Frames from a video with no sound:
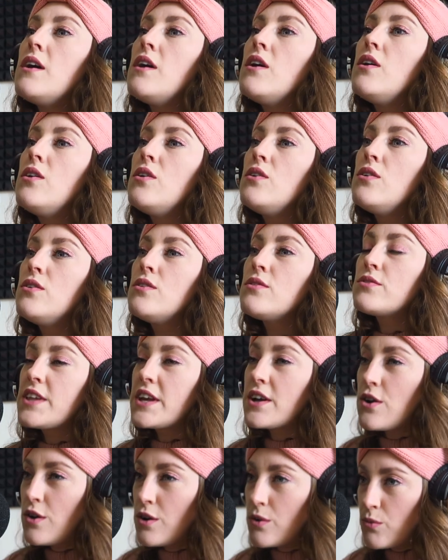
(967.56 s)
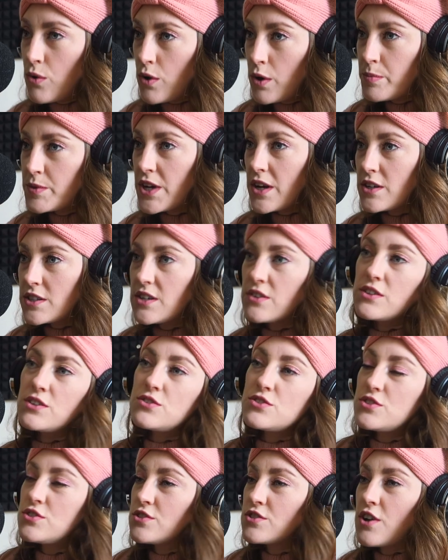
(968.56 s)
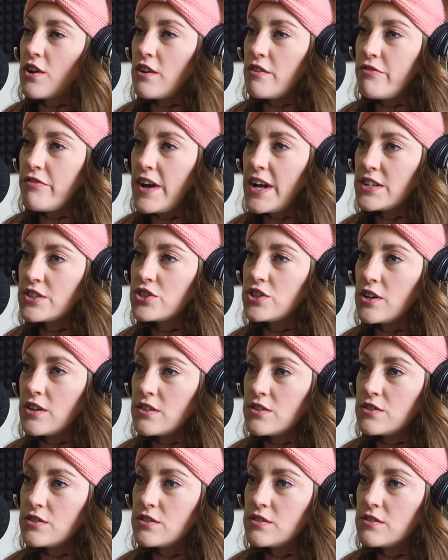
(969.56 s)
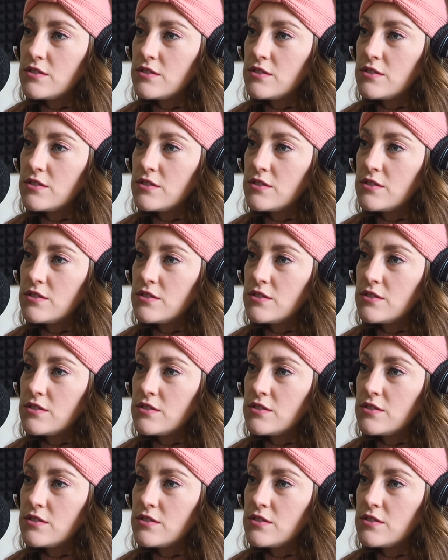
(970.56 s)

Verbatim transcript: Oh, they call it warp charge now. They used to just call it fast charge.